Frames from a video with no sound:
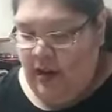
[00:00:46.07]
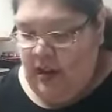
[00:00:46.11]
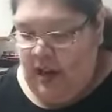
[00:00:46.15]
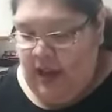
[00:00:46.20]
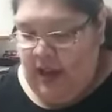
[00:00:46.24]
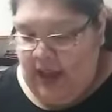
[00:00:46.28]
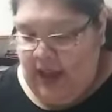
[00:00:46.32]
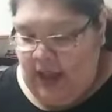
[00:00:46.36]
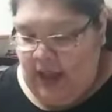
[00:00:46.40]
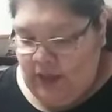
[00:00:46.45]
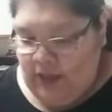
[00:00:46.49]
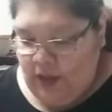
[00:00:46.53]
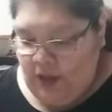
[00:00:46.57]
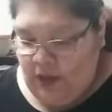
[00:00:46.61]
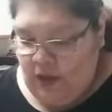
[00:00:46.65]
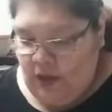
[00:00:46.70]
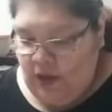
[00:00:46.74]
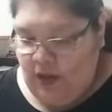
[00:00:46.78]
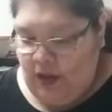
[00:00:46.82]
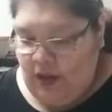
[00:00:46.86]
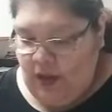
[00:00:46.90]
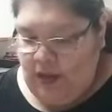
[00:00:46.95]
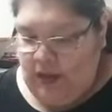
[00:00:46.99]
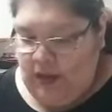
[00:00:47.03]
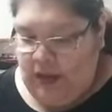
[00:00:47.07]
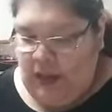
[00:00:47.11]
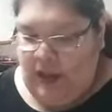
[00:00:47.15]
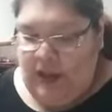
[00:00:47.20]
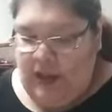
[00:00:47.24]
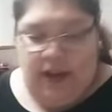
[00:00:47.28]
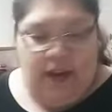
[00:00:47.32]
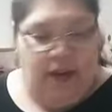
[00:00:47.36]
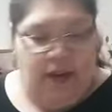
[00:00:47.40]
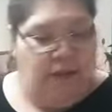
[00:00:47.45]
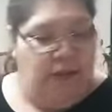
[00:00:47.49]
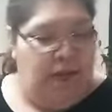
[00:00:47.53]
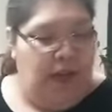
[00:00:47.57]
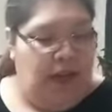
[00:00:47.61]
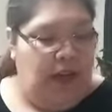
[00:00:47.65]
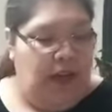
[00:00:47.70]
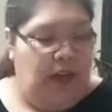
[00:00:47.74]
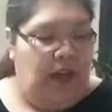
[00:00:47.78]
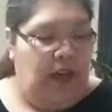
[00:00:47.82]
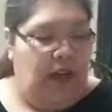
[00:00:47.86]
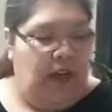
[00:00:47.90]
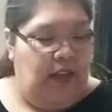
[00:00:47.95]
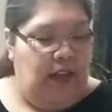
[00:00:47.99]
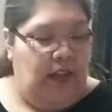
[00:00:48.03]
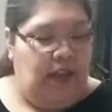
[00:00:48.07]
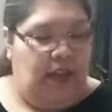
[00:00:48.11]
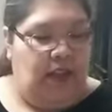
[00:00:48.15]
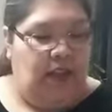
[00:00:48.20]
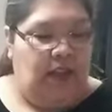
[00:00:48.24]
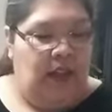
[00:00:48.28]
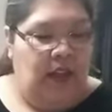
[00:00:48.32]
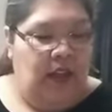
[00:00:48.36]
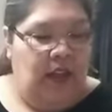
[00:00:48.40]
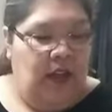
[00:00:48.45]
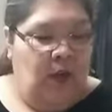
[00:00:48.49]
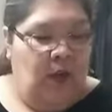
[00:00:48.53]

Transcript: I had to look online because